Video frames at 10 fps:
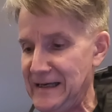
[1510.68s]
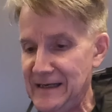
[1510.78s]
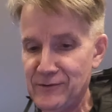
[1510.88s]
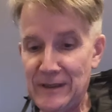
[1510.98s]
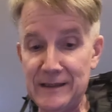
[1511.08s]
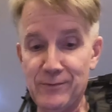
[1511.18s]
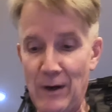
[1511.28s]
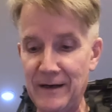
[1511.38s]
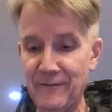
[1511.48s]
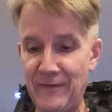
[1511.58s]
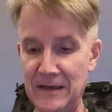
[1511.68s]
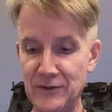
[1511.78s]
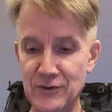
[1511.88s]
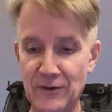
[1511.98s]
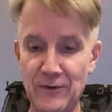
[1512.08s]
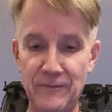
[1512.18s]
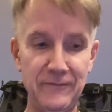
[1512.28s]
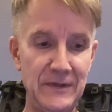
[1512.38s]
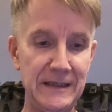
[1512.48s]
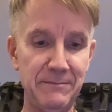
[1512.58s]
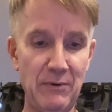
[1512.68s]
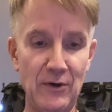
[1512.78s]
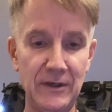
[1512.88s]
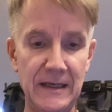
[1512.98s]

So that's one function of this part.